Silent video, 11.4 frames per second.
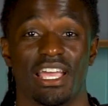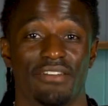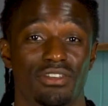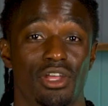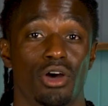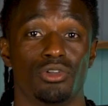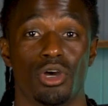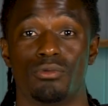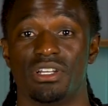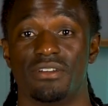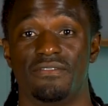If you don't know
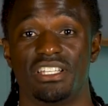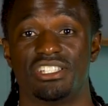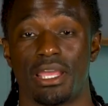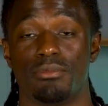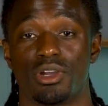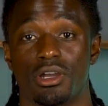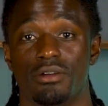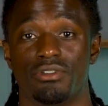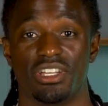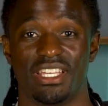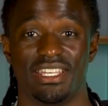what a V shaped
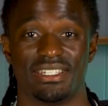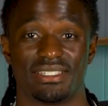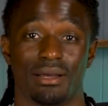recovery is,